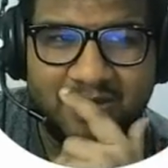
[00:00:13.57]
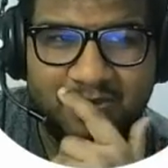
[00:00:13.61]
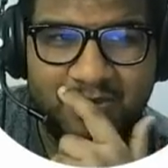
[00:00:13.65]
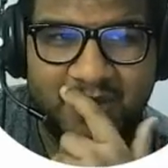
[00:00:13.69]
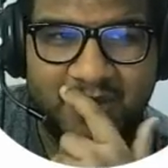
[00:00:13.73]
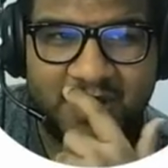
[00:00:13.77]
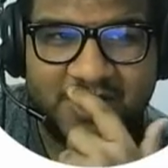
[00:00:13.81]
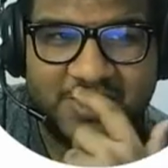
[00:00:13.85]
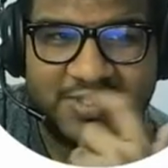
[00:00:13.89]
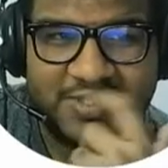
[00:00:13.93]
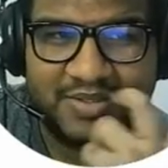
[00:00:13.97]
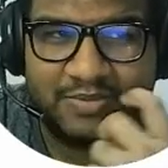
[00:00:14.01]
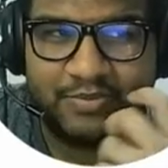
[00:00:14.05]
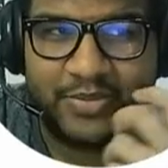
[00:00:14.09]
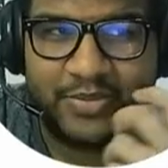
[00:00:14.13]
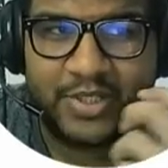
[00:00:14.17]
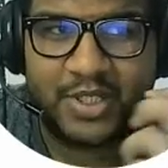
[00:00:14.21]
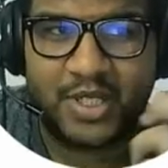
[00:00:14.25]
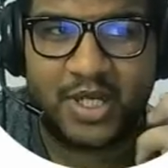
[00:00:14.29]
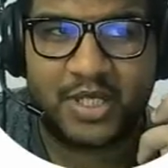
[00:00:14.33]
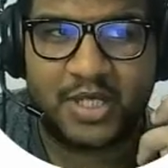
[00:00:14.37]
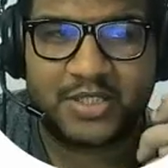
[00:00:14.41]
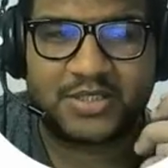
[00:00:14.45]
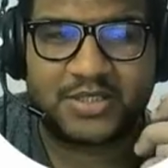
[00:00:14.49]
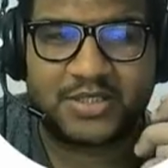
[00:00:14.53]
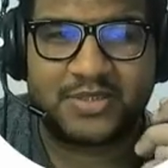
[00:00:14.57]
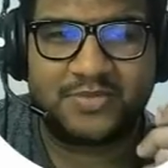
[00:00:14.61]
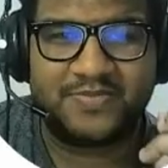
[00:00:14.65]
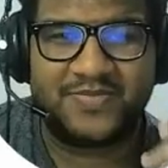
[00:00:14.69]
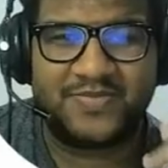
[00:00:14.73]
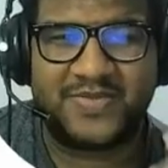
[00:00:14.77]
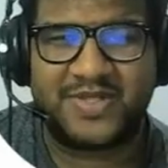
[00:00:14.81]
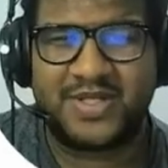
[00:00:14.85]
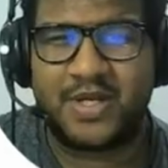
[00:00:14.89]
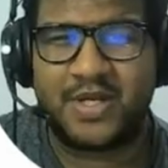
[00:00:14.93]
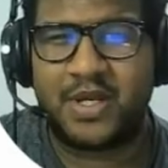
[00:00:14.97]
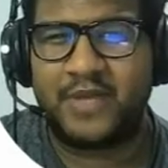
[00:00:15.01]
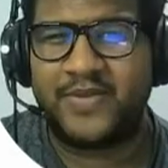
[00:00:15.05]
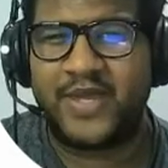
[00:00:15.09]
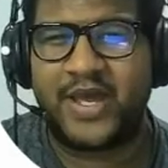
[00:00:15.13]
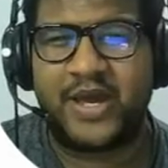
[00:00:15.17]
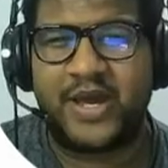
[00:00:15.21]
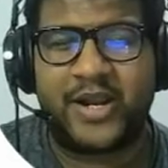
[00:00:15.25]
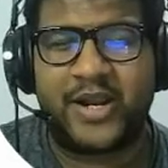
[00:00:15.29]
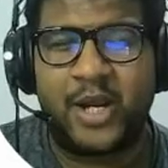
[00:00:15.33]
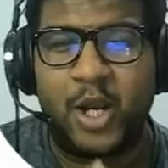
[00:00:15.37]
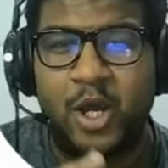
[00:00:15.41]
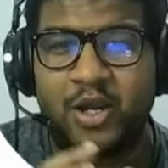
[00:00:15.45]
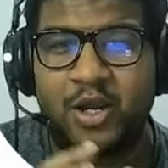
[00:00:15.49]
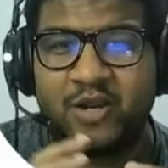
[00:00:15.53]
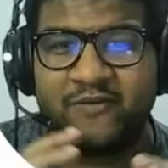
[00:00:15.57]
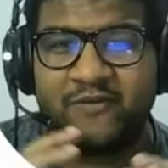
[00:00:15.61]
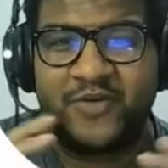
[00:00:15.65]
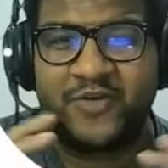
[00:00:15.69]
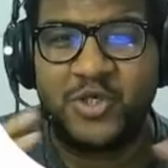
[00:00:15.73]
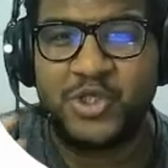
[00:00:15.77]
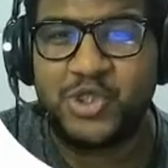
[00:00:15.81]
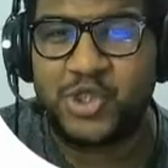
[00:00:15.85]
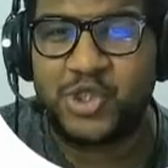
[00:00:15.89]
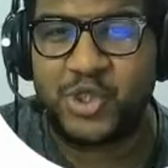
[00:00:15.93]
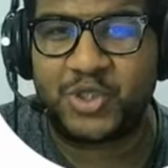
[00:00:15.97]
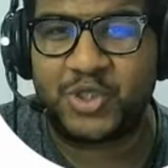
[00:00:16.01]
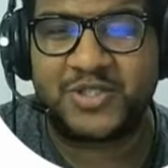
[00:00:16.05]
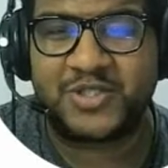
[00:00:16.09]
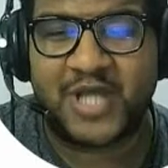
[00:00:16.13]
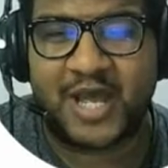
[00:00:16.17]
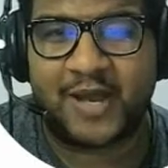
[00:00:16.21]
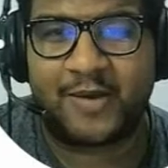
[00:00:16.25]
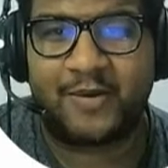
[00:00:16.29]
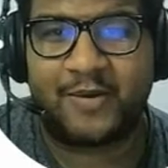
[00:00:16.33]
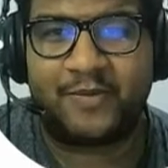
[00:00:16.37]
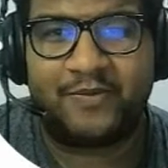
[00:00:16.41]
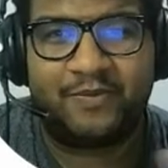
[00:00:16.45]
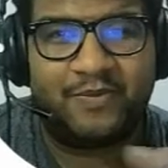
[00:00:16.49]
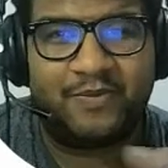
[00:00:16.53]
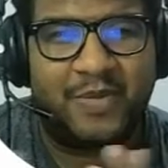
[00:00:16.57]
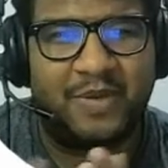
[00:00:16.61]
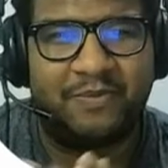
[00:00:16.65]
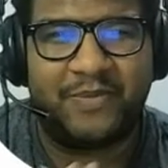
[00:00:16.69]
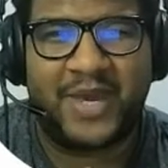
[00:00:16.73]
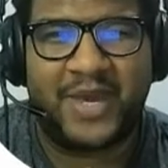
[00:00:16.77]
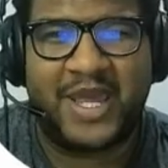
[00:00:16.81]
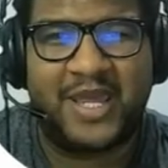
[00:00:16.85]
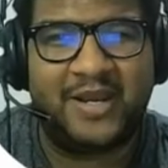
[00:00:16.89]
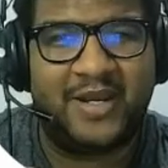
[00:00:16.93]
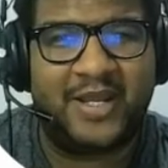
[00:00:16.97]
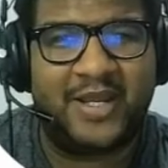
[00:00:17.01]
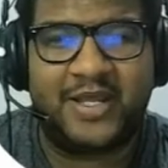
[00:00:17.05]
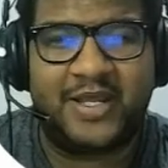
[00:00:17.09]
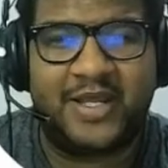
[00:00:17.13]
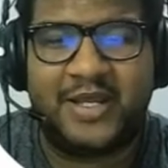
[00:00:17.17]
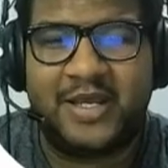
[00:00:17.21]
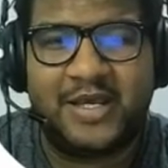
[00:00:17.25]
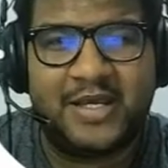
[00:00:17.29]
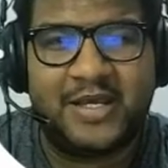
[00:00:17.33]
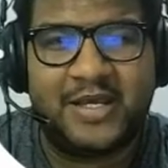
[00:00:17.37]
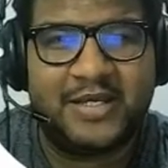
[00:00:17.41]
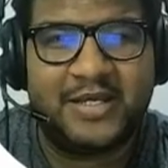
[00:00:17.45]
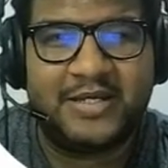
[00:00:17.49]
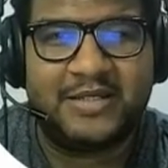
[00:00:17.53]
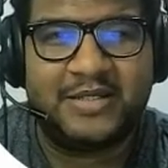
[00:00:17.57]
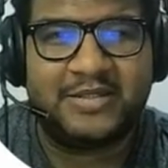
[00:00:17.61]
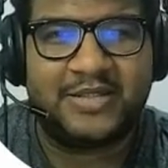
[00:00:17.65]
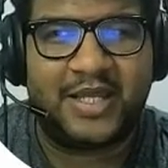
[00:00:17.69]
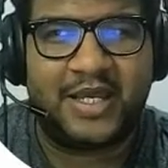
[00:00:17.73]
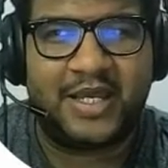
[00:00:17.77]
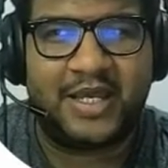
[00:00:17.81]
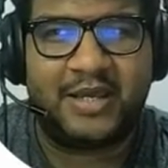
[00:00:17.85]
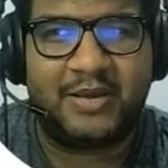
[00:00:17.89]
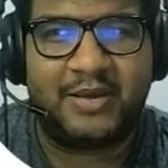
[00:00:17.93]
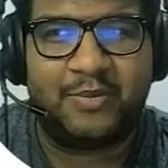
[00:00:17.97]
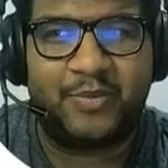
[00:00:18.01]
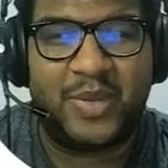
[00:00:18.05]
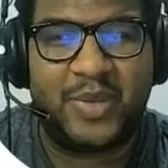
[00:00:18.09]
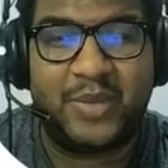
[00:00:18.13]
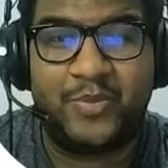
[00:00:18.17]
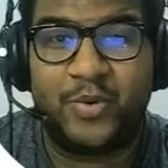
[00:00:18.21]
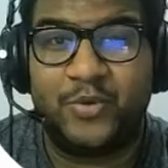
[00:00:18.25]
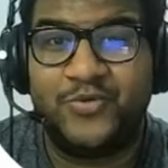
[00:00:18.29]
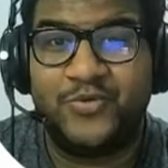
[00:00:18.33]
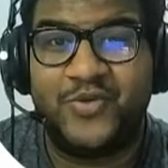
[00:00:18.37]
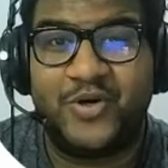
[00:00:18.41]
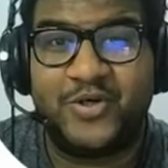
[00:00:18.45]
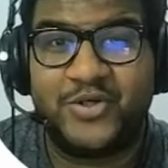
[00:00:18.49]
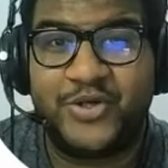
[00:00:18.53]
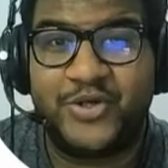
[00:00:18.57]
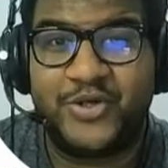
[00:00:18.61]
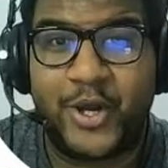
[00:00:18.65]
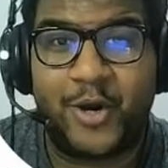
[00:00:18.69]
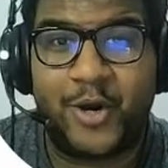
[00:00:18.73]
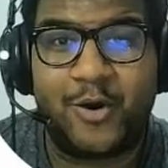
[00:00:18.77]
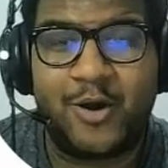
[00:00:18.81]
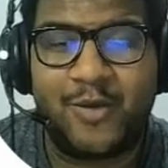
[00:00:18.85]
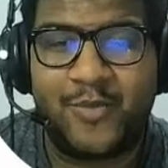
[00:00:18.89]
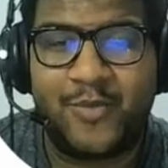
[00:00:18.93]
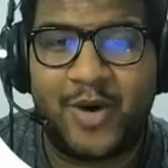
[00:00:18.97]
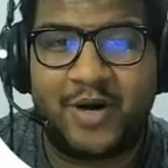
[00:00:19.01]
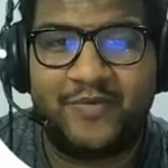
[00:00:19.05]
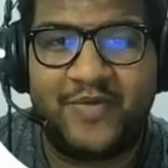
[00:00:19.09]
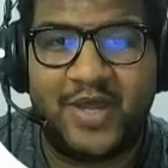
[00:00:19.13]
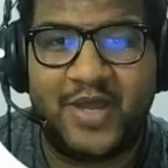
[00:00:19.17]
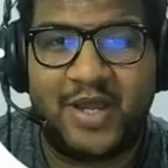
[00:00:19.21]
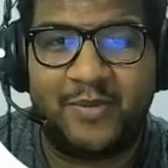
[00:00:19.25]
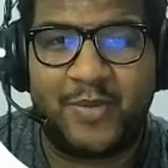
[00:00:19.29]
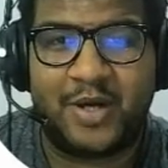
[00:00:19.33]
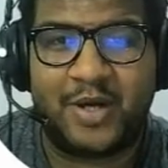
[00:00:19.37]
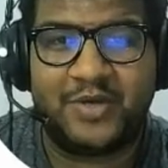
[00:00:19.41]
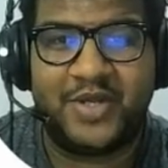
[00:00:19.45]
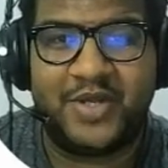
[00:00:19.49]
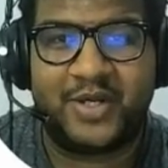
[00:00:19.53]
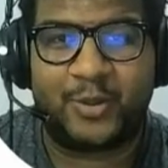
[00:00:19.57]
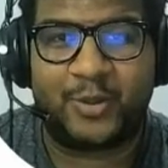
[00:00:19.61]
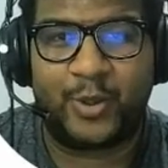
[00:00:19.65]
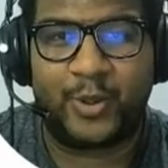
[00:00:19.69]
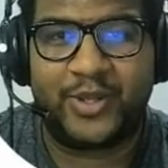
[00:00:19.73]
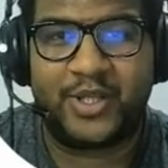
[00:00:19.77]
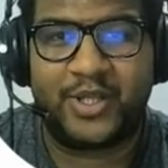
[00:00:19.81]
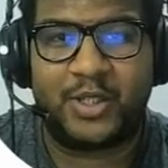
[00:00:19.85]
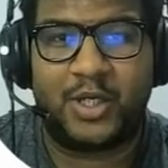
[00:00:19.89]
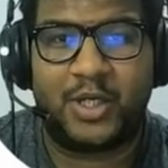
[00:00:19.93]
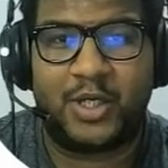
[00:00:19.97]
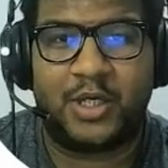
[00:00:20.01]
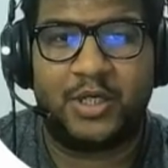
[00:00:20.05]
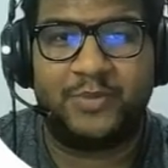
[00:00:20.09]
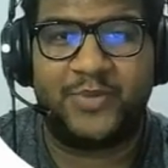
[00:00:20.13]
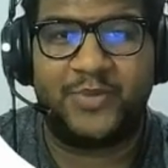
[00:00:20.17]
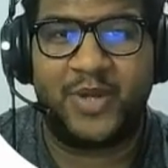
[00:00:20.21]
because there are a lot of features that mainly the people don't know about the credit card.